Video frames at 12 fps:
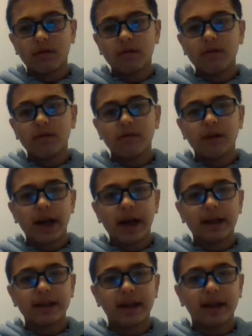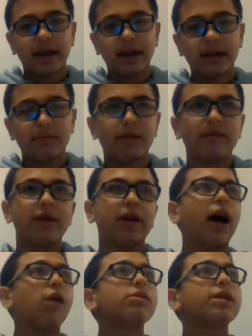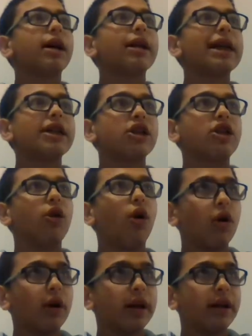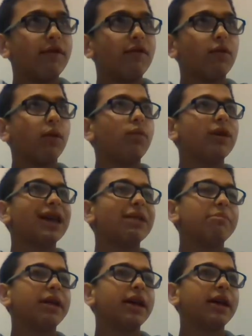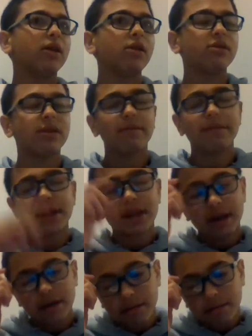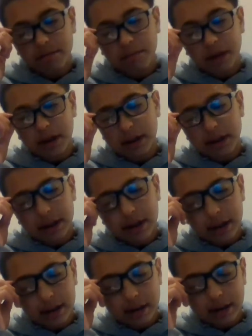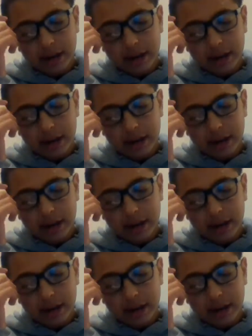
Ooh, I accidentally ended my video. I was not necessarily targeted for We Can Be Heroes. But that's not to